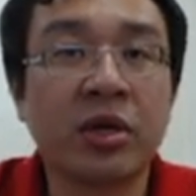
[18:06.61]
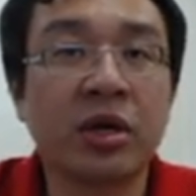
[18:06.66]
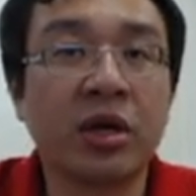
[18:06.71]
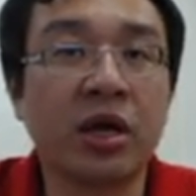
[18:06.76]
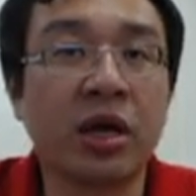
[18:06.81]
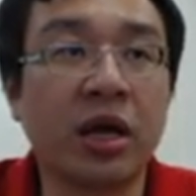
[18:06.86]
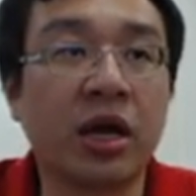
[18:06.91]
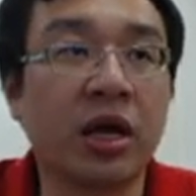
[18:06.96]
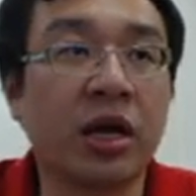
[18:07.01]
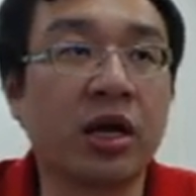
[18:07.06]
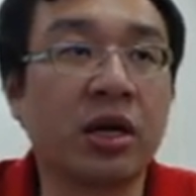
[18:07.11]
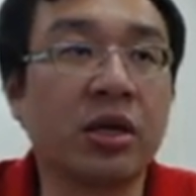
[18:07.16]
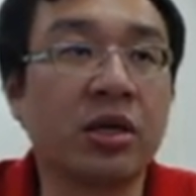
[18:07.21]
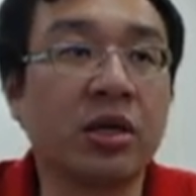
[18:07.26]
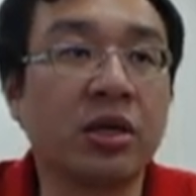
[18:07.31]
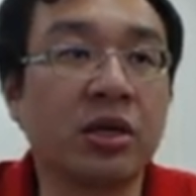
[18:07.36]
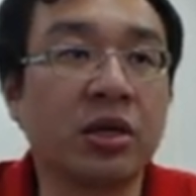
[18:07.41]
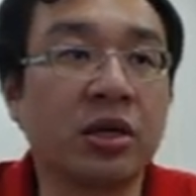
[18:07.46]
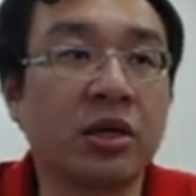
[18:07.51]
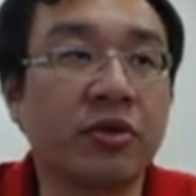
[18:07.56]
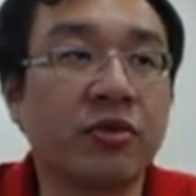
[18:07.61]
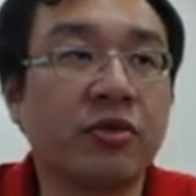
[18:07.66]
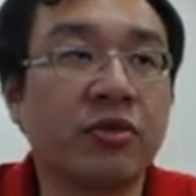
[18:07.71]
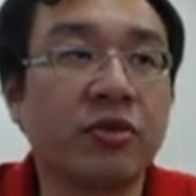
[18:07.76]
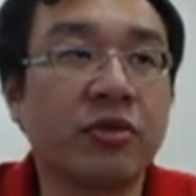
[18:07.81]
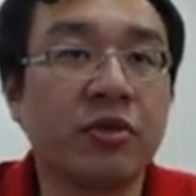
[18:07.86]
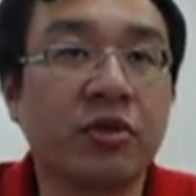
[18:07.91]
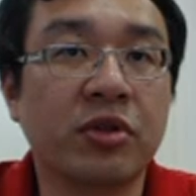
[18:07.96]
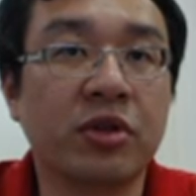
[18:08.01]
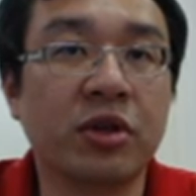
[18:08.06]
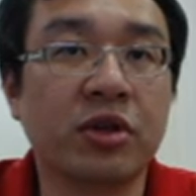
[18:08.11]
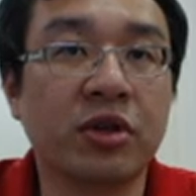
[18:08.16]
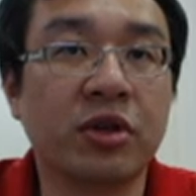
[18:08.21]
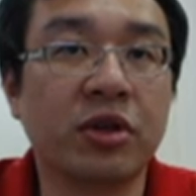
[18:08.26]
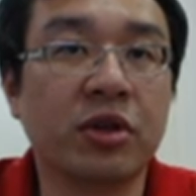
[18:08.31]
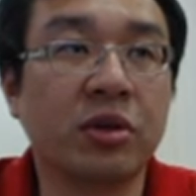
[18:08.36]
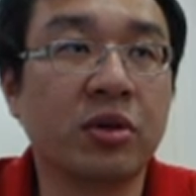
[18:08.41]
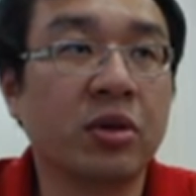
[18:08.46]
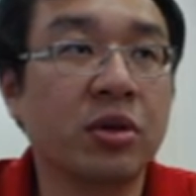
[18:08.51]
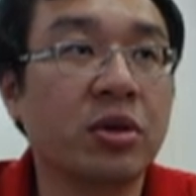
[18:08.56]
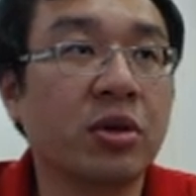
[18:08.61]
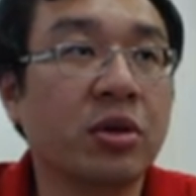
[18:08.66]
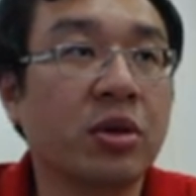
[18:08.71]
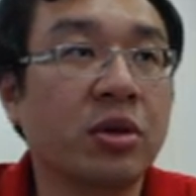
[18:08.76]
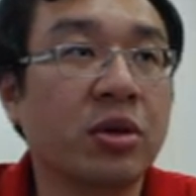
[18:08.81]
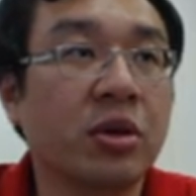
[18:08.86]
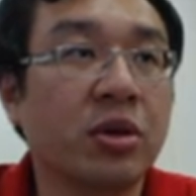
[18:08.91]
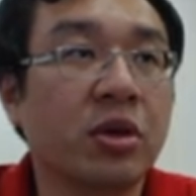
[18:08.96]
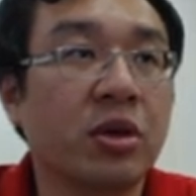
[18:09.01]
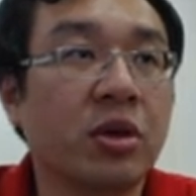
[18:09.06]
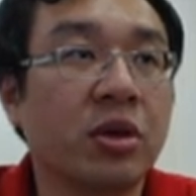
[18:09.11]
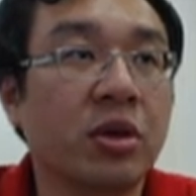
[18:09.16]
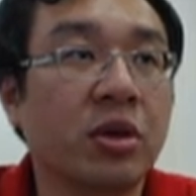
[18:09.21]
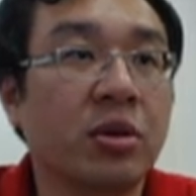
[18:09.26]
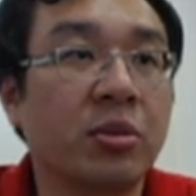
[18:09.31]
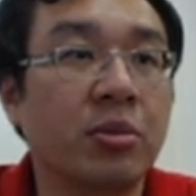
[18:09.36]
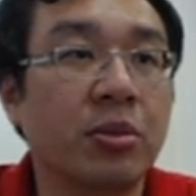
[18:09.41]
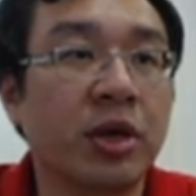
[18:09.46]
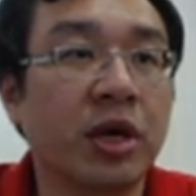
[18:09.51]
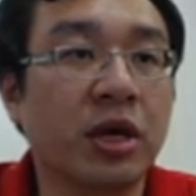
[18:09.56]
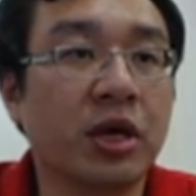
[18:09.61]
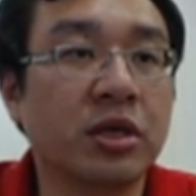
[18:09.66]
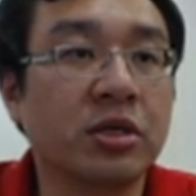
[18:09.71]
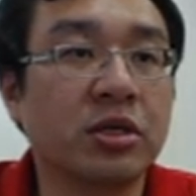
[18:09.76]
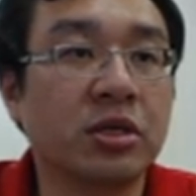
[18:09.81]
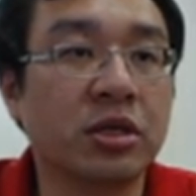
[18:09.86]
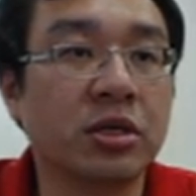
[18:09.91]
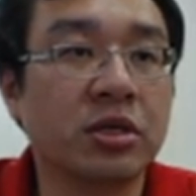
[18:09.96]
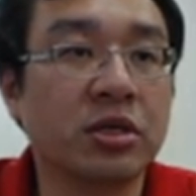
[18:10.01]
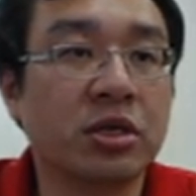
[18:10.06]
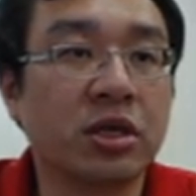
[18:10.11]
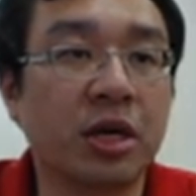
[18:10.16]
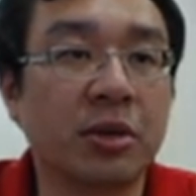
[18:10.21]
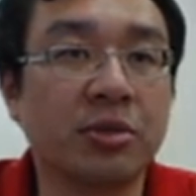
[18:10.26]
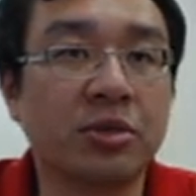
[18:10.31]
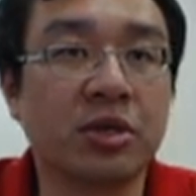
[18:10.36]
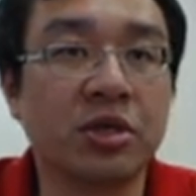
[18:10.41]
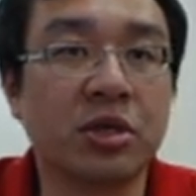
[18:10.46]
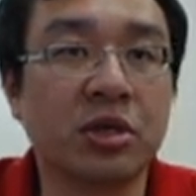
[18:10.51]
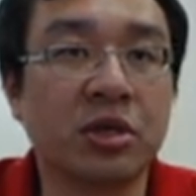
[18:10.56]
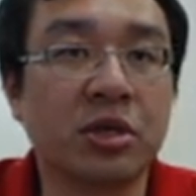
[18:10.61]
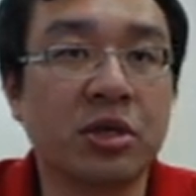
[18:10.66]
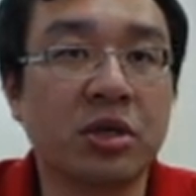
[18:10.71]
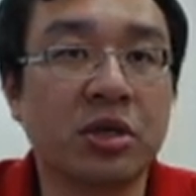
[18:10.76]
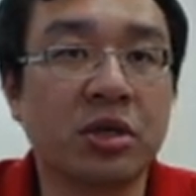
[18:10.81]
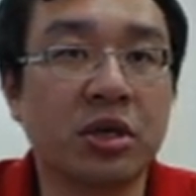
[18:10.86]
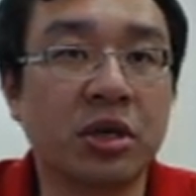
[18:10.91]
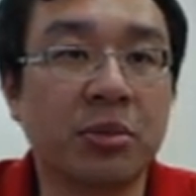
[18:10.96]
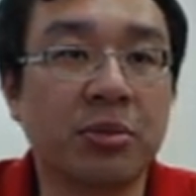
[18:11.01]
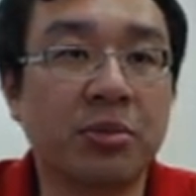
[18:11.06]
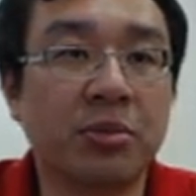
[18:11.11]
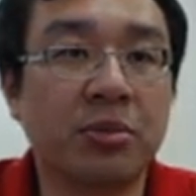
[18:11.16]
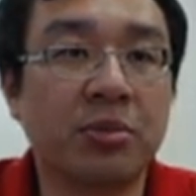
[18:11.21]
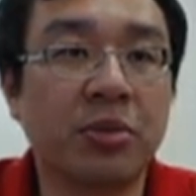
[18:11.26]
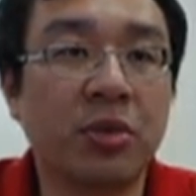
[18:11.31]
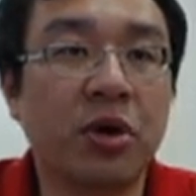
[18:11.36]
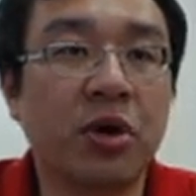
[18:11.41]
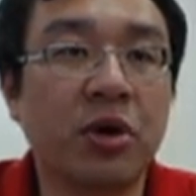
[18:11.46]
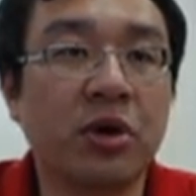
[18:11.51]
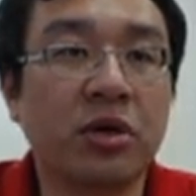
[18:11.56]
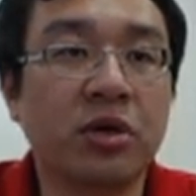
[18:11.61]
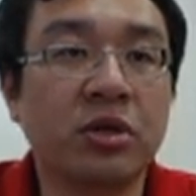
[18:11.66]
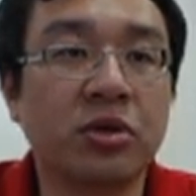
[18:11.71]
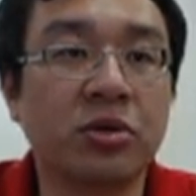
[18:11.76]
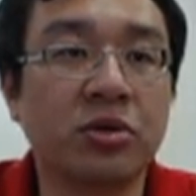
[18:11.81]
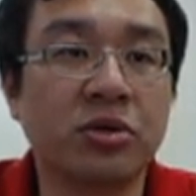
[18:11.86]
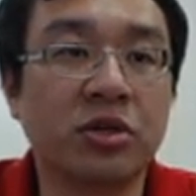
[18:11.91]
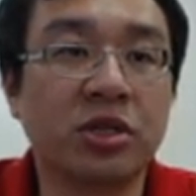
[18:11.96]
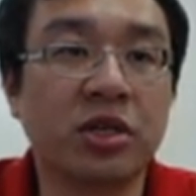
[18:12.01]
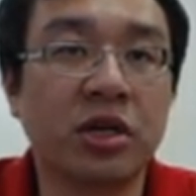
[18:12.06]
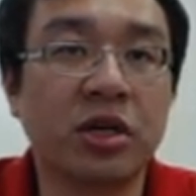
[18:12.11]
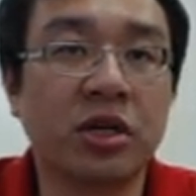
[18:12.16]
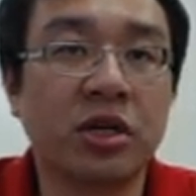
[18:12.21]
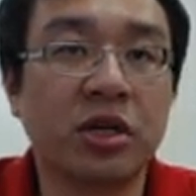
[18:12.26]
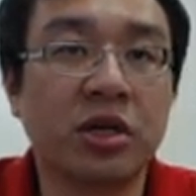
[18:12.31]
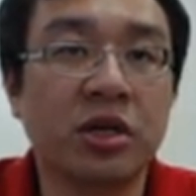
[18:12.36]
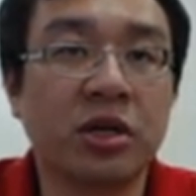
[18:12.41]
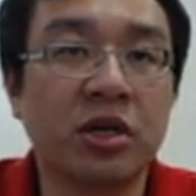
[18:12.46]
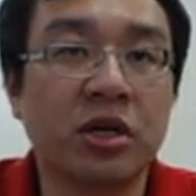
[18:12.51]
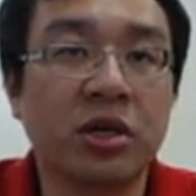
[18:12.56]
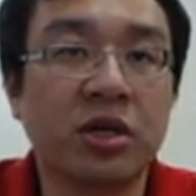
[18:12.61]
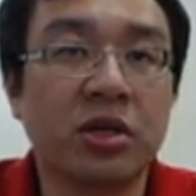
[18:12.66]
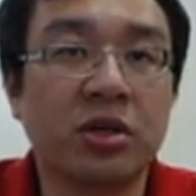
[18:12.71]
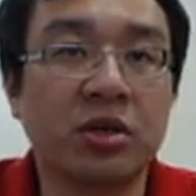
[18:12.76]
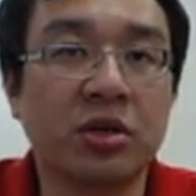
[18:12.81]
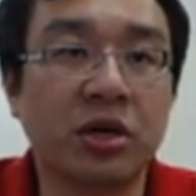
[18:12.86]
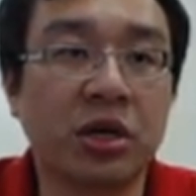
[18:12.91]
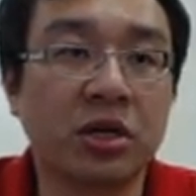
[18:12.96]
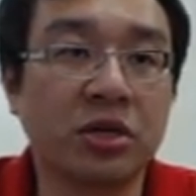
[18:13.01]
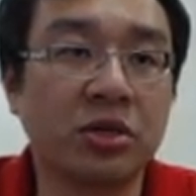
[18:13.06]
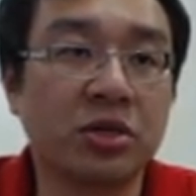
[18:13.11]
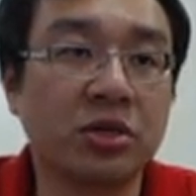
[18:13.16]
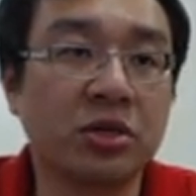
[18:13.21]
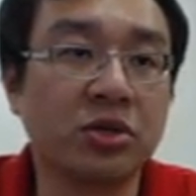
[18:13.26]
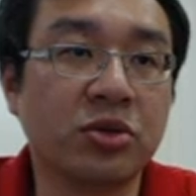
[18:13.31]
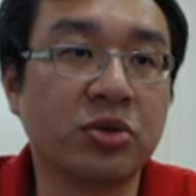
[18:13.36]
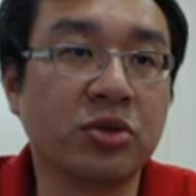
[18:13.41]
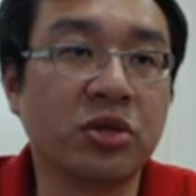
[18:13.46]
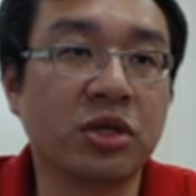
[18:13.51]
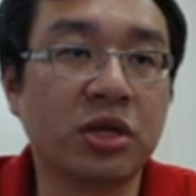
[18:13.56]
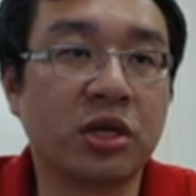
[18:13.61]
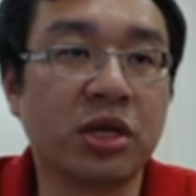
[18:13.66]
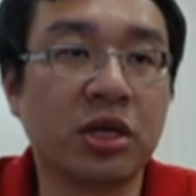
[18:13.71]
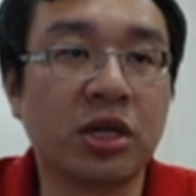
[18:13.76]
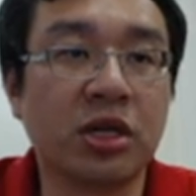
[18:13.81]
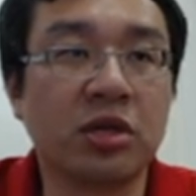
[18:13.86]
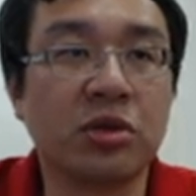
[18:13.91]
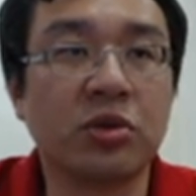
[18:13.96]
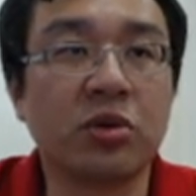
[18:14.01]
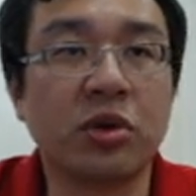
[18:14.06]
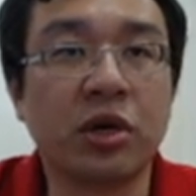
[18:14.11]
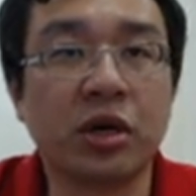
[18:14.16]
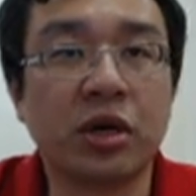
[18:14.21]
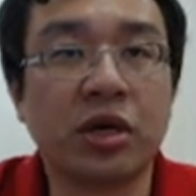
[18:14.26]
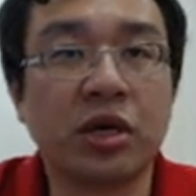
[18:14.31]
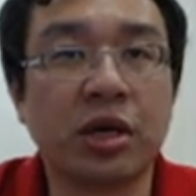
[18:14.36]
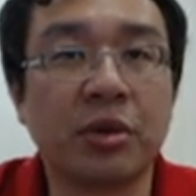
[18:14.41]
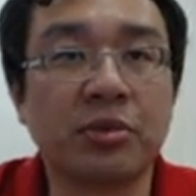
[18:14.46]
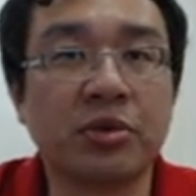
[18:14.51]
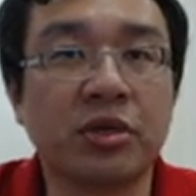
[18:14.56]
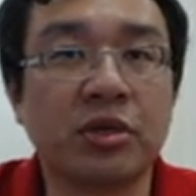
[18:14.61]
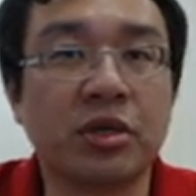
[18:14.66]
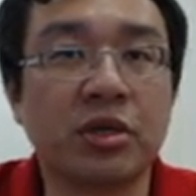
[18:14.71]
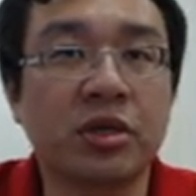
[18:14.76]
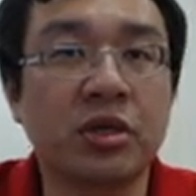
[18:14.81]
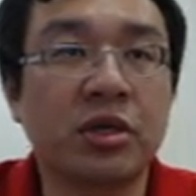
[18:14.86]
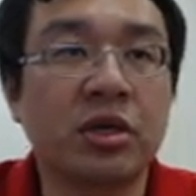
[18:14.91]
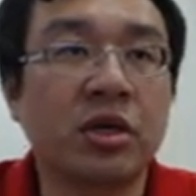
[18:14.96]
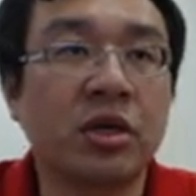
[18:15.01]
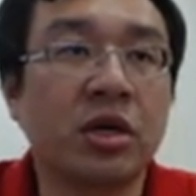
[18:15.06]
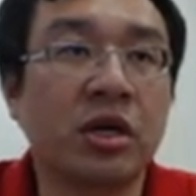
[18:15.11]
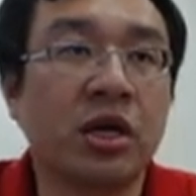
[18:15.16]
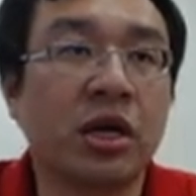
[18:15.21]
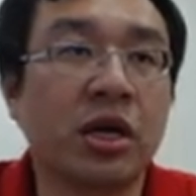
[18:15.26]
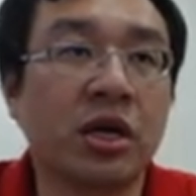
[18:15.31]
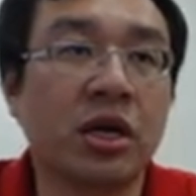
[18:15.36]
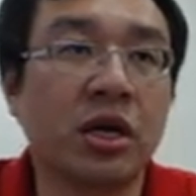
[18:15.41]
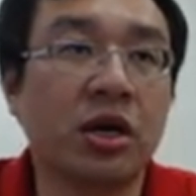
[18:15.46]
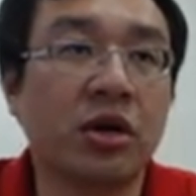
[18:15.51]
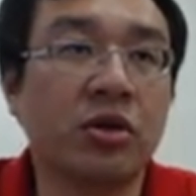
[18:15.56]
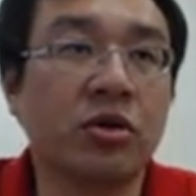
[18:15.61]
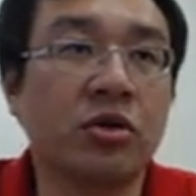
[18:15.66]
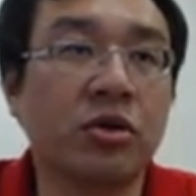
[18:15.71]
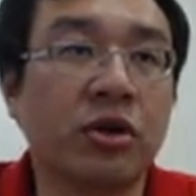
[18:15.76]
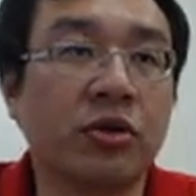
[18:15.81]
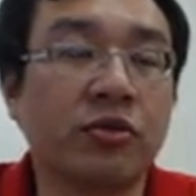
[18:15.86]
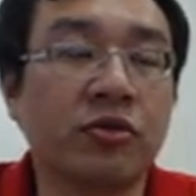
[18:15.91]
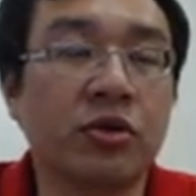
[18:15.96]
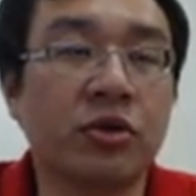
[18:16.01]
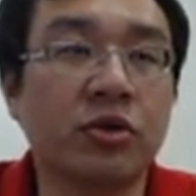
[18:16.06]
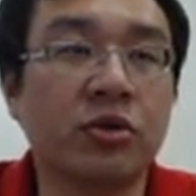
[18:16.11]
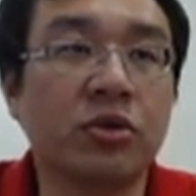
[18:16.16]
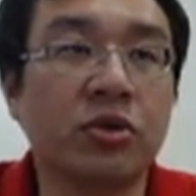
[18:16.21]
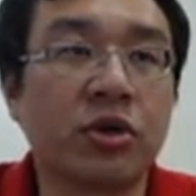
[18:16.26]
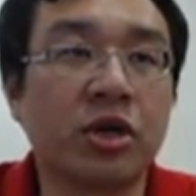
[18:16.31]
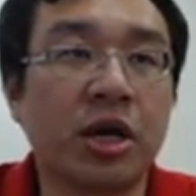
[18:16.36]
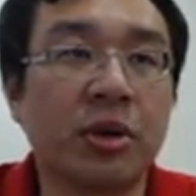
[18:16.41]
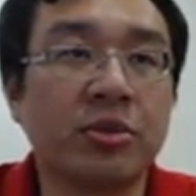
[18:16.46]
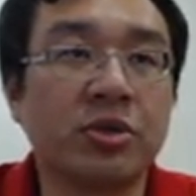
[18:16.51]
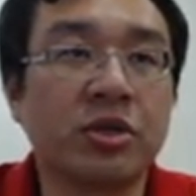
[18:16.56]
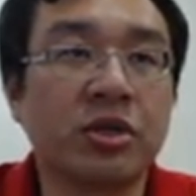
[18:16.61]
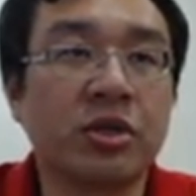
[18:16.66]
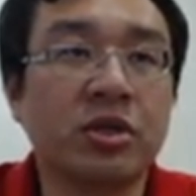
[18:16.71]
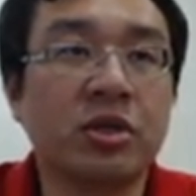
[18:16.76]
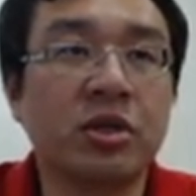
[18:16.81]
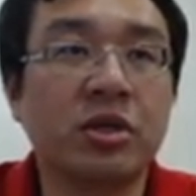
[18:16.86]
and if the black just capture the pawn to check, you can just use the king to capture. And now if the rook capture,